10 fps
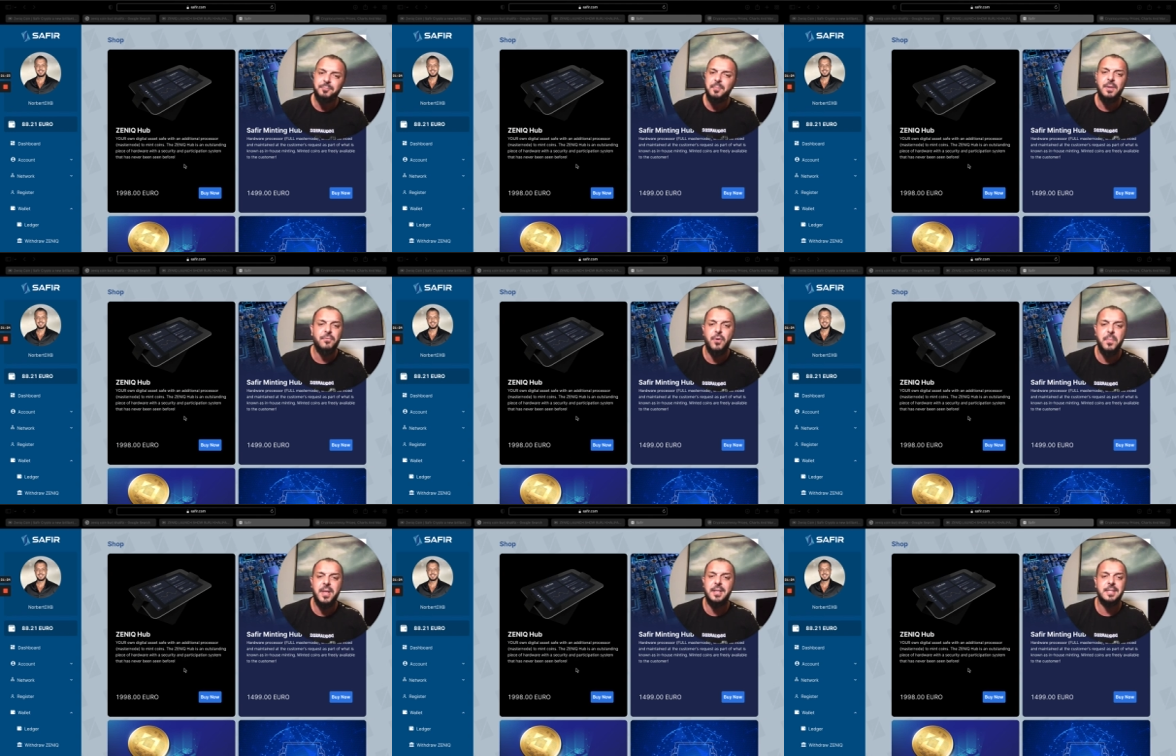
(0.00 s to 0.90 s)
For me,
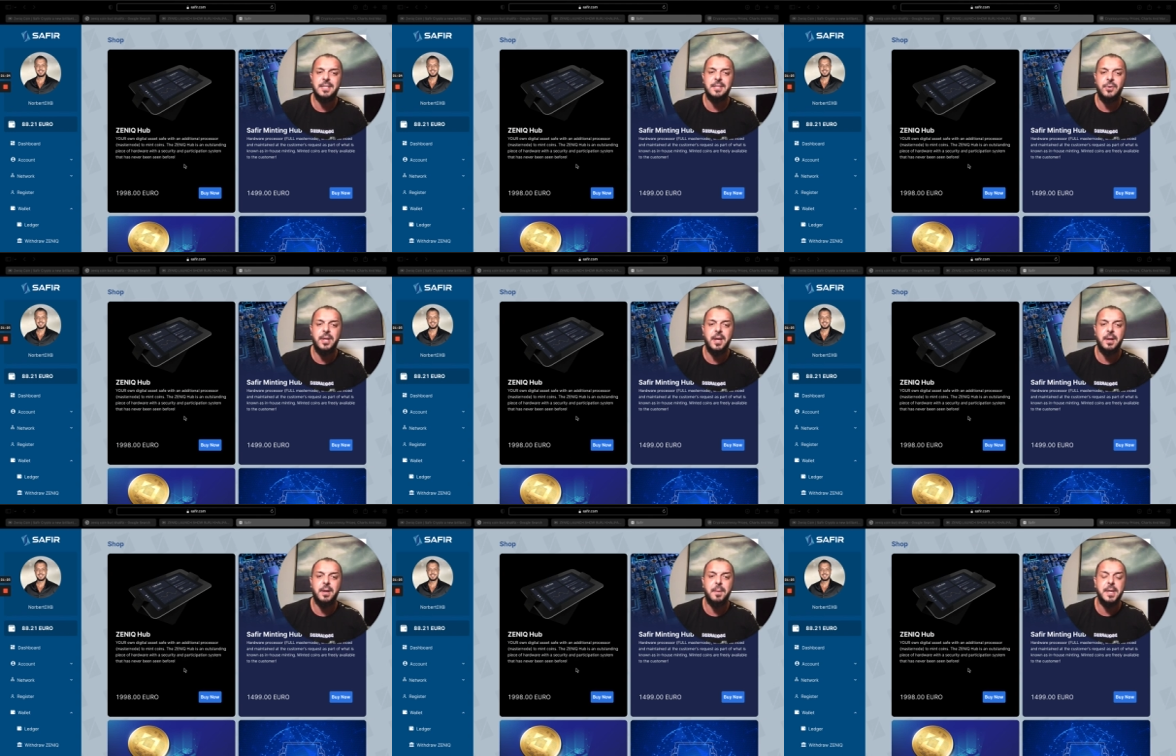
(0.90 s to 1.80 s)
this is really an
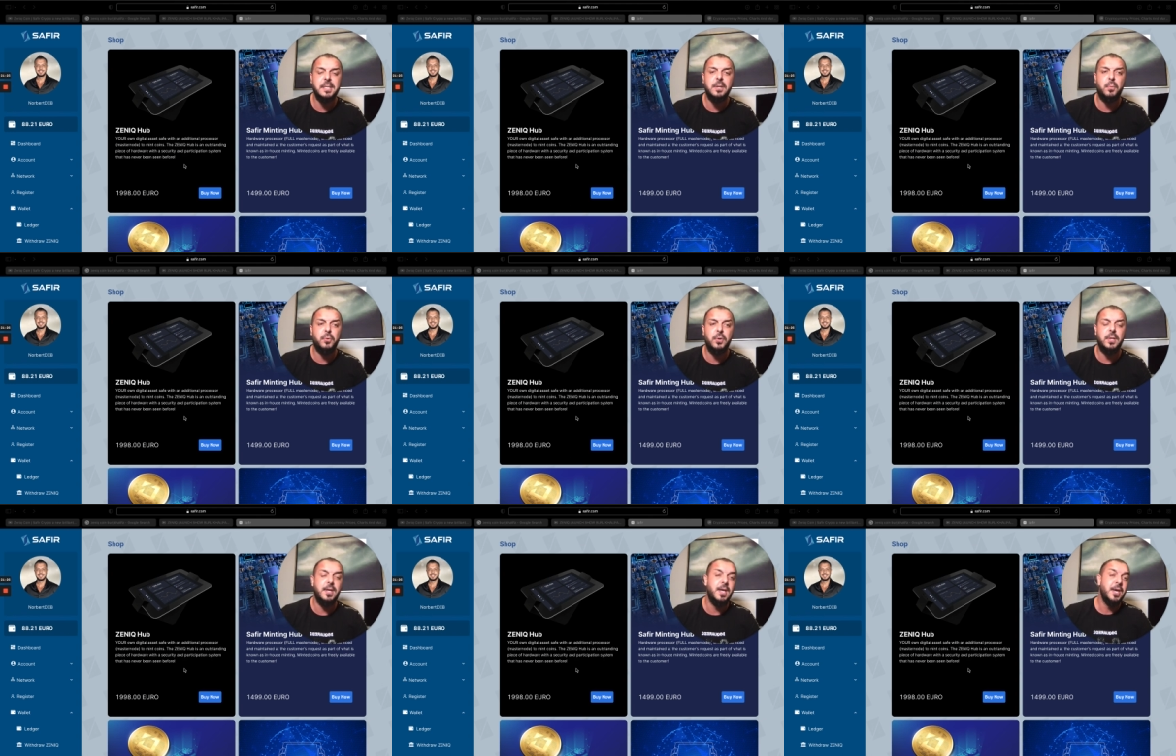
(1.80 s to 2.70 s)
amazing opportunity.
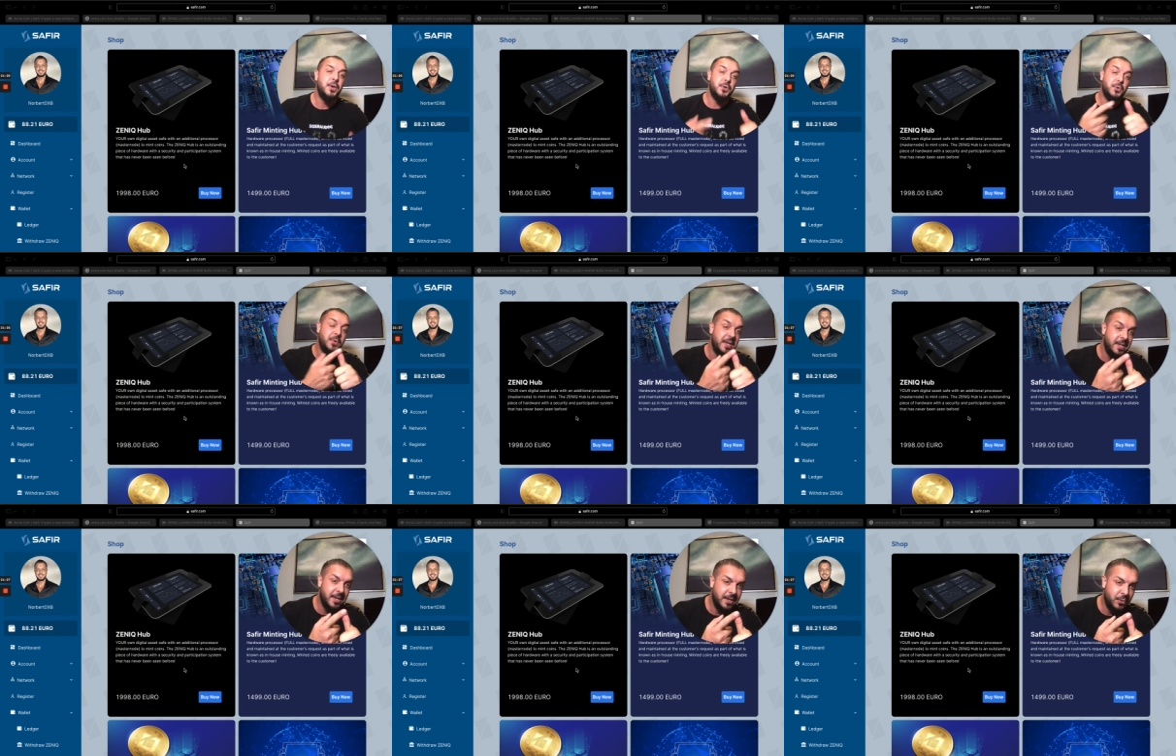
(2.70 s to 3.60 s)
You don't need
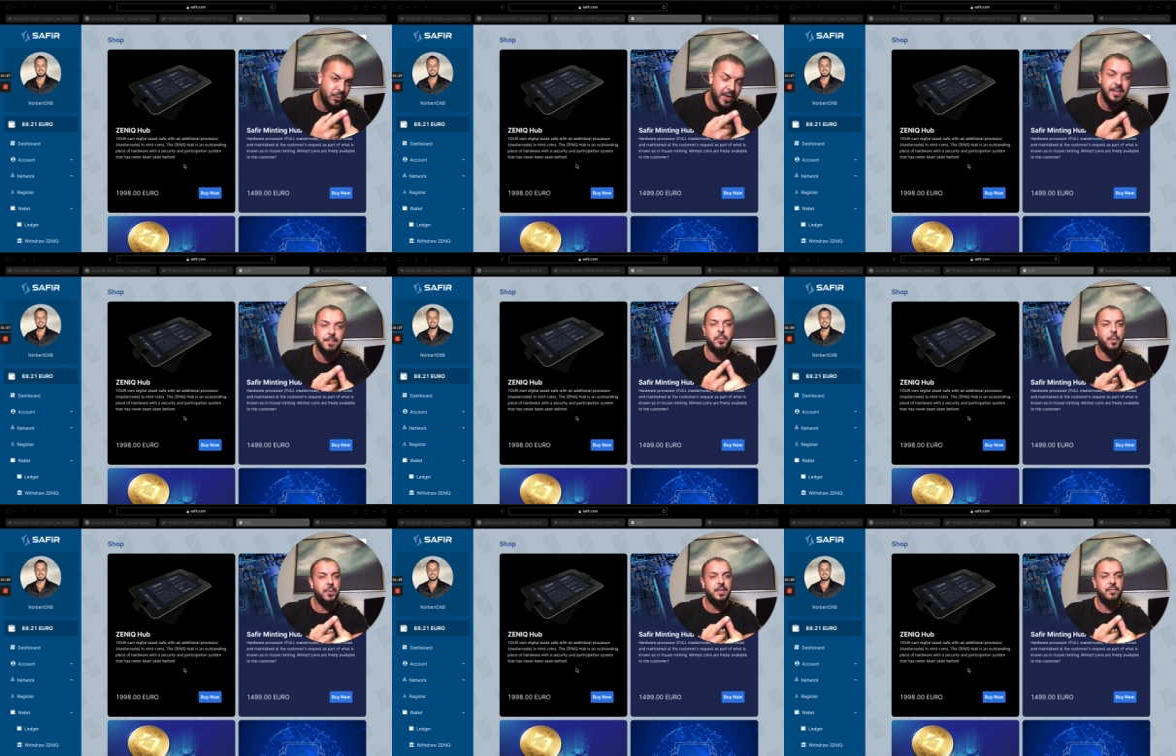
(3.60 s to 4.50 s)
to rent a
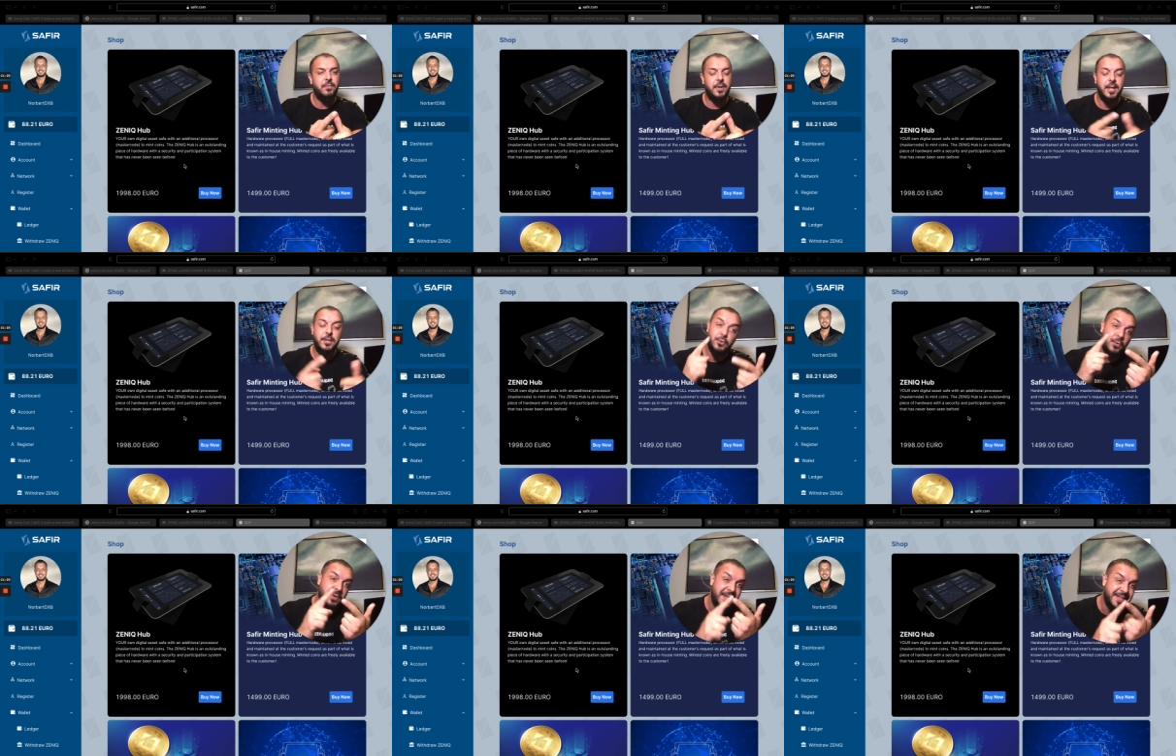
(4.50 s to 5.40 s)
property for that. You don't
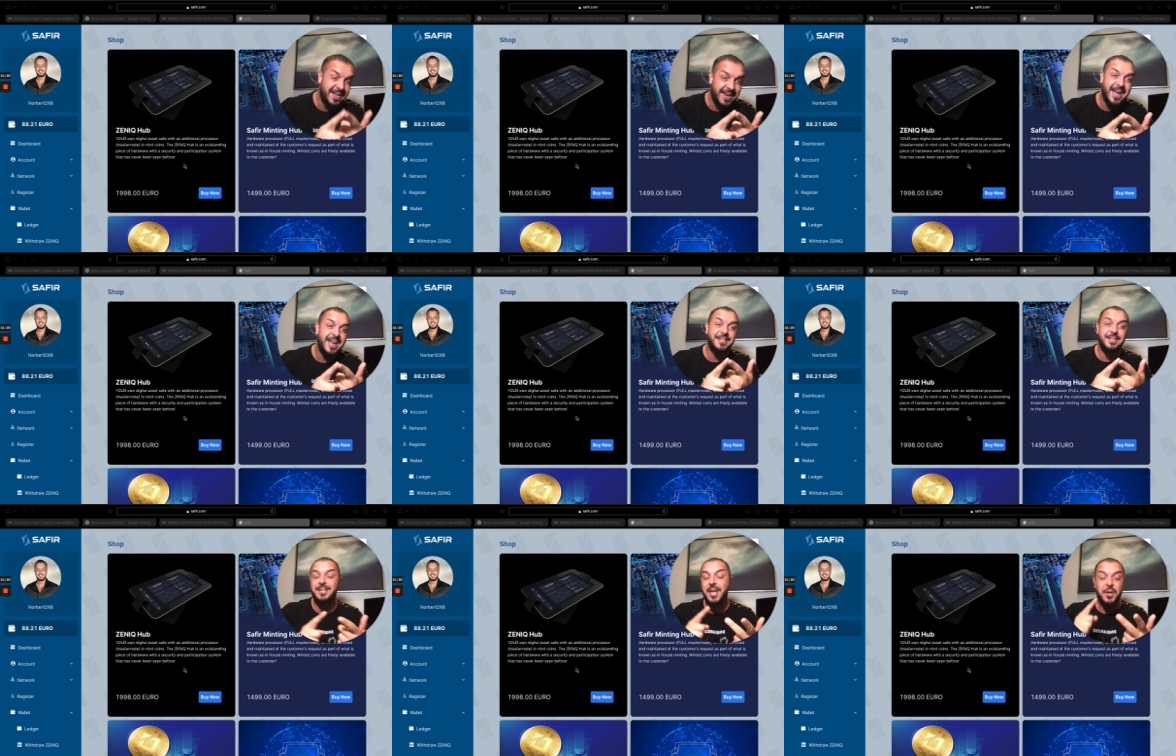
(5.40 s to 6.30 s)
need a license.
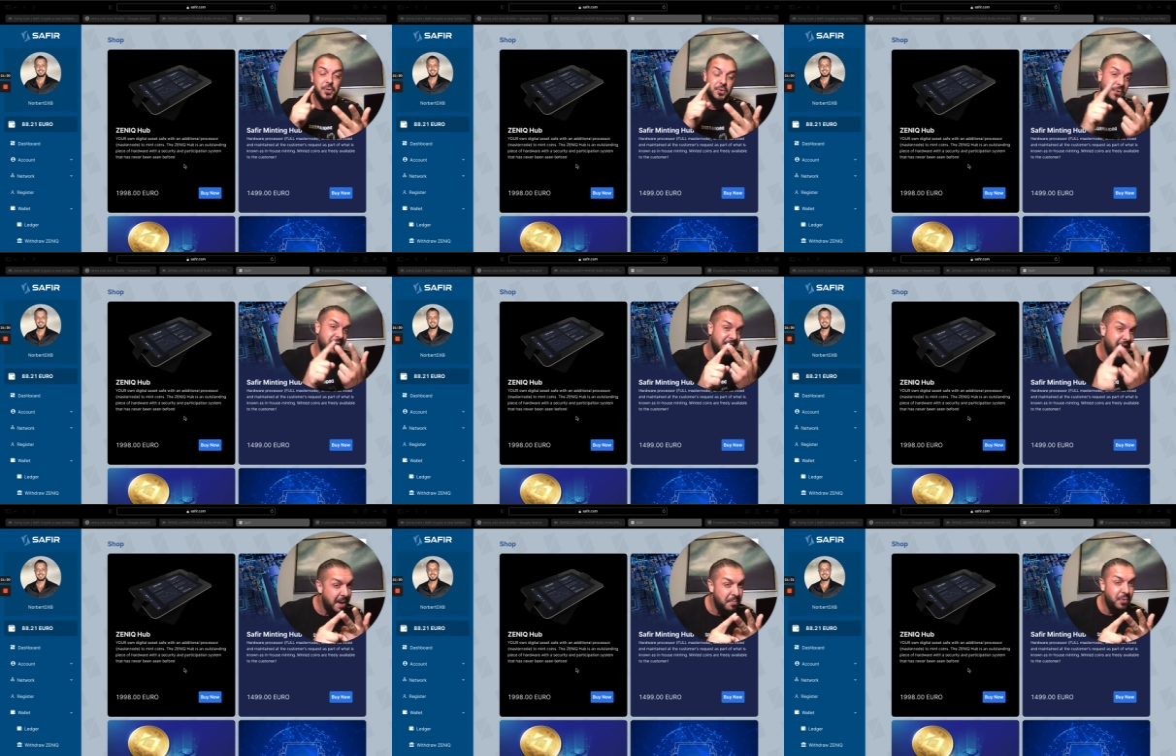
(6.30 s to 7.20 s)
You don't need
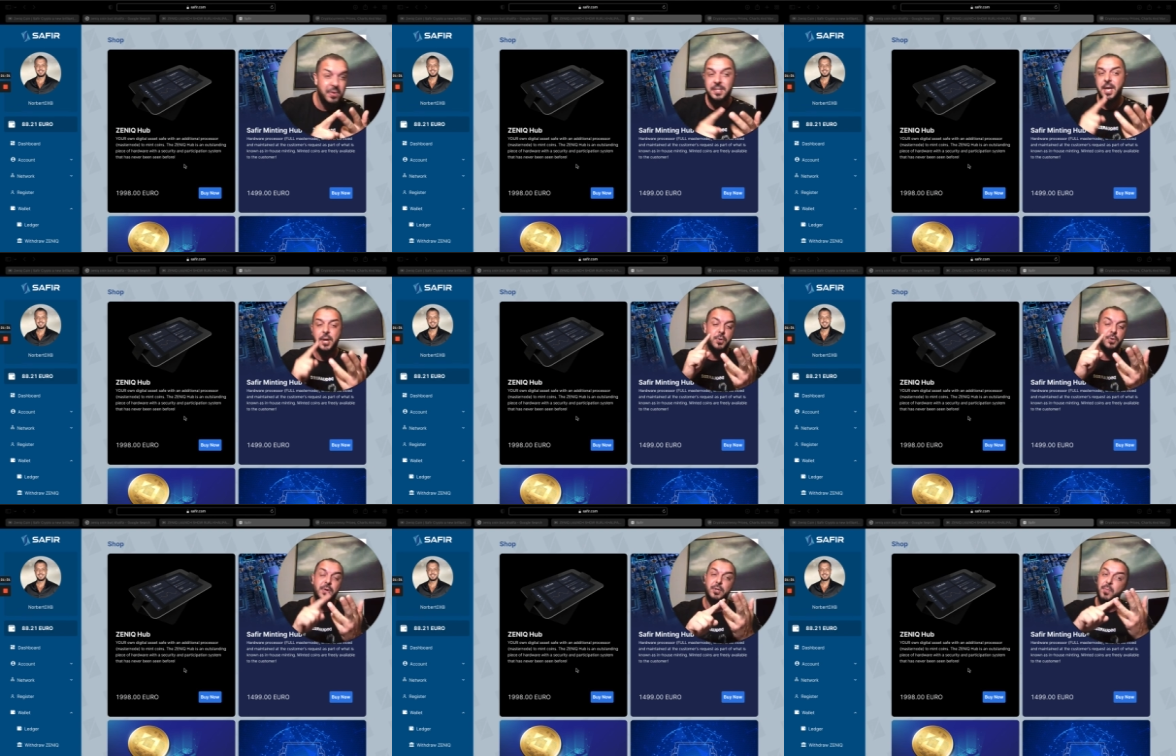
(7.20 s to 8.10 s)
employees. You don't need
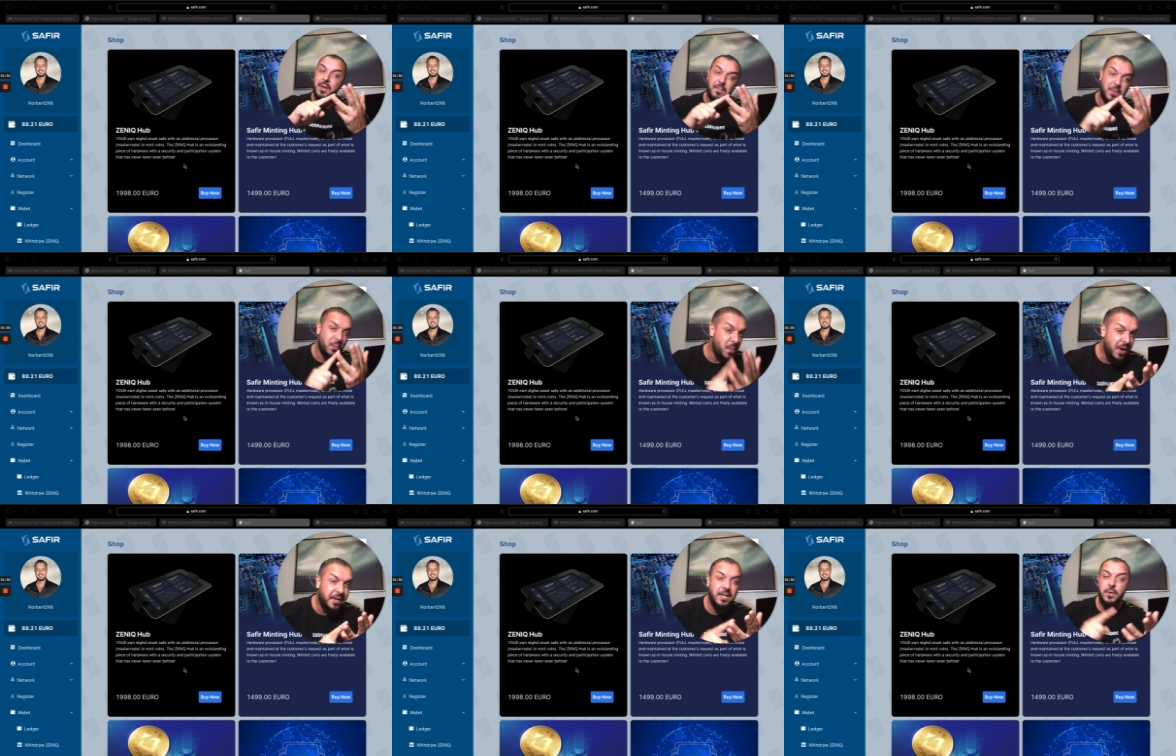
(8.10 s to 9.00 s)
to do
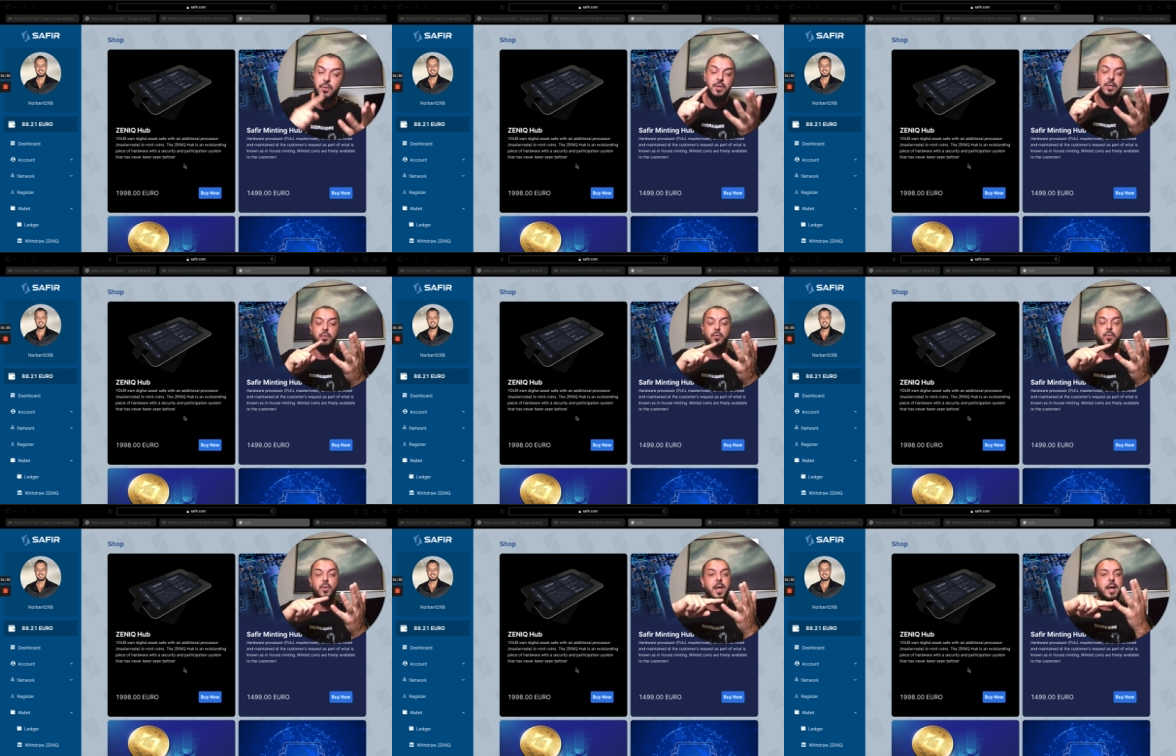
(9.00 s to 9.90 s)
marketing. You don't need to do
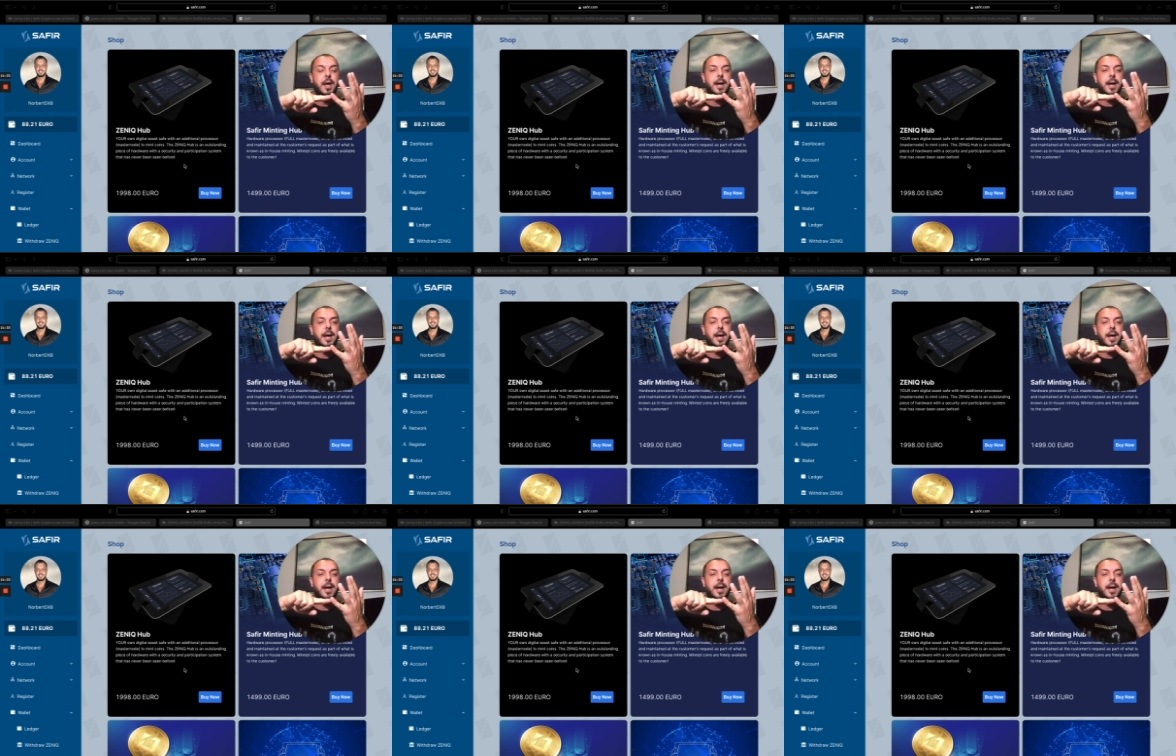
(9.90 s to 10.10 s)
uh,